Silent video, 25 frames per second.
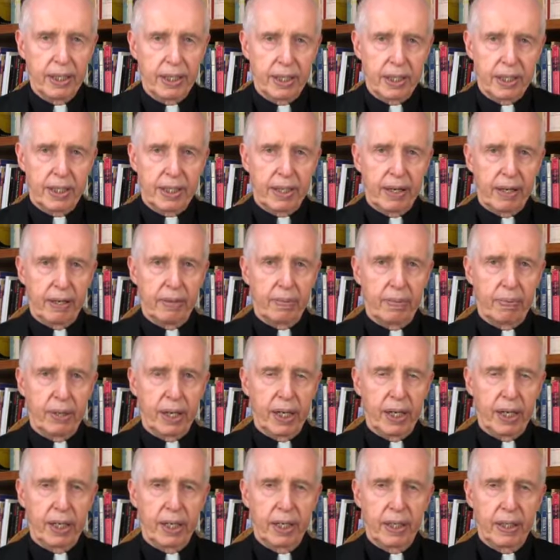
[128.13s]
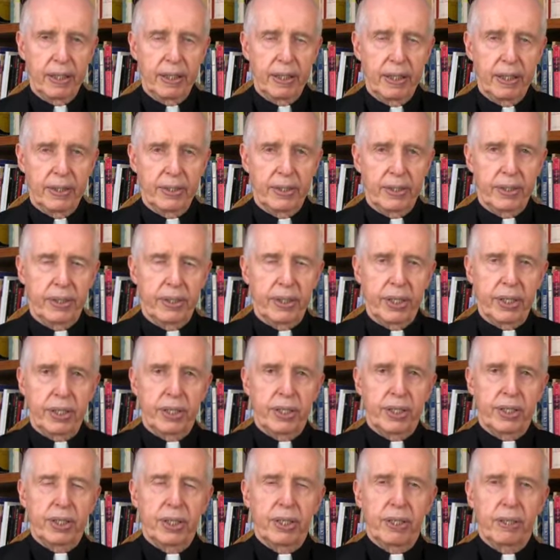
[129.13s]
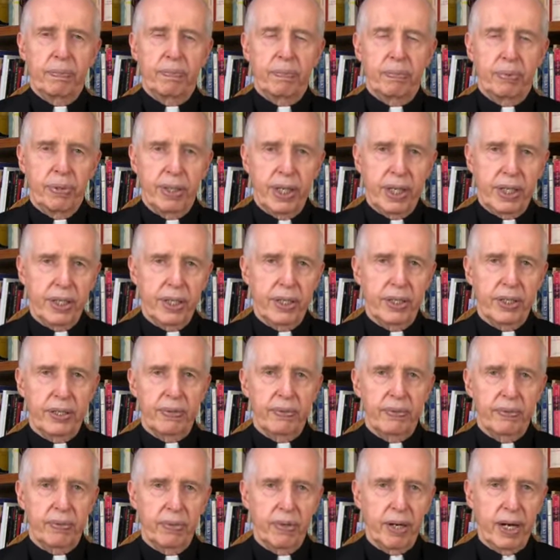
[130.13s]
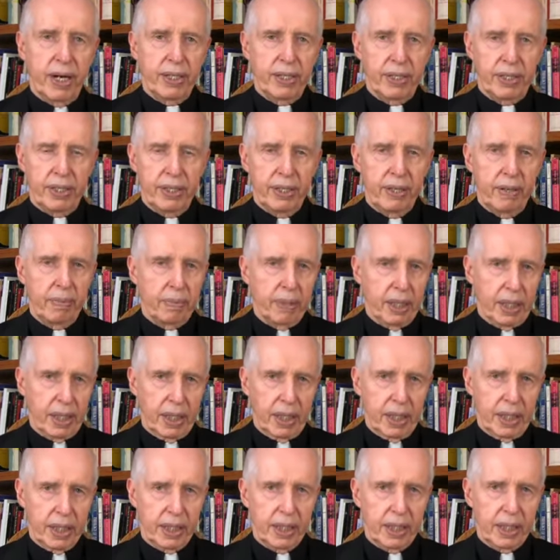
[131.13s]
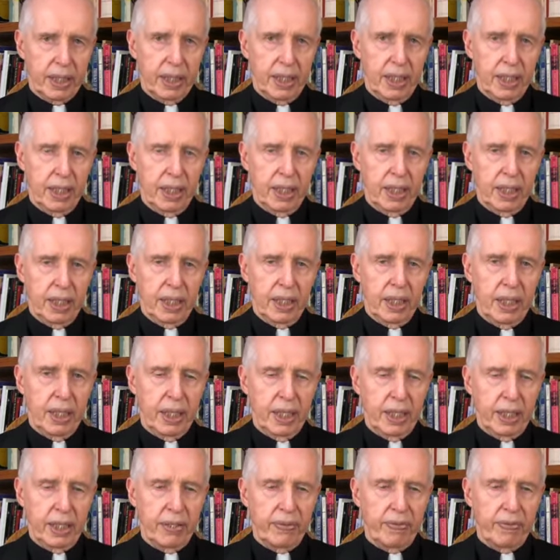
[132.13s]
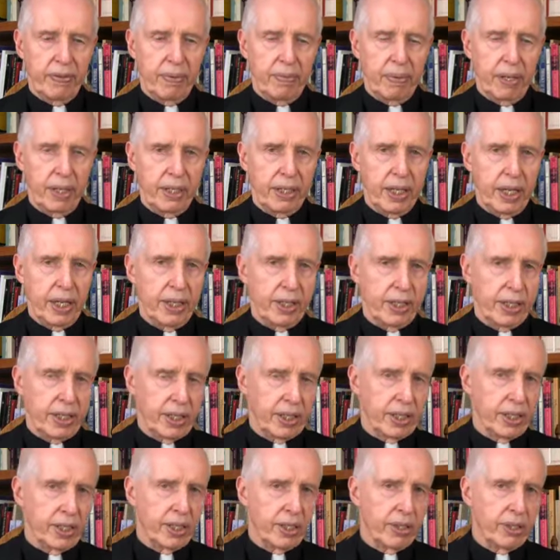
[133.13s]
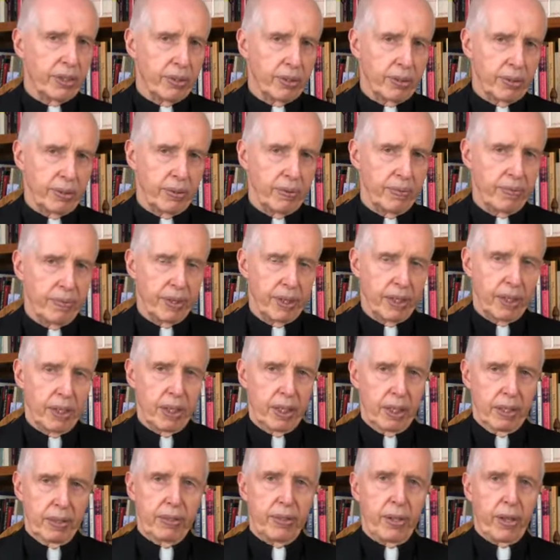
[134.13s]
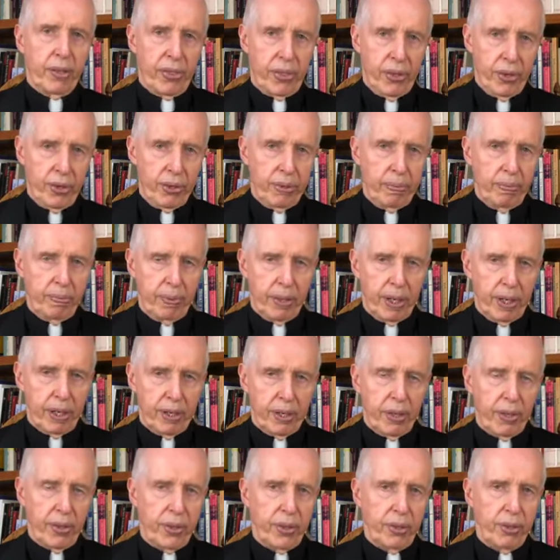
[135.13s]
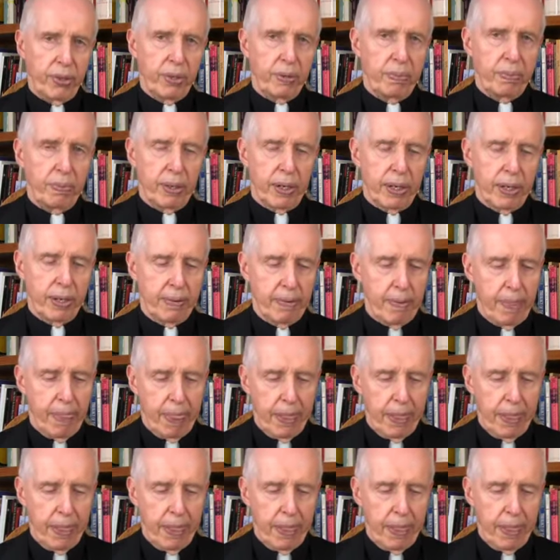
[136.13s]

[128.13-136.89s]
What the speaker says: to celebrate this presence of Christ among us. It's from Isaiah 62, the third part of the third part.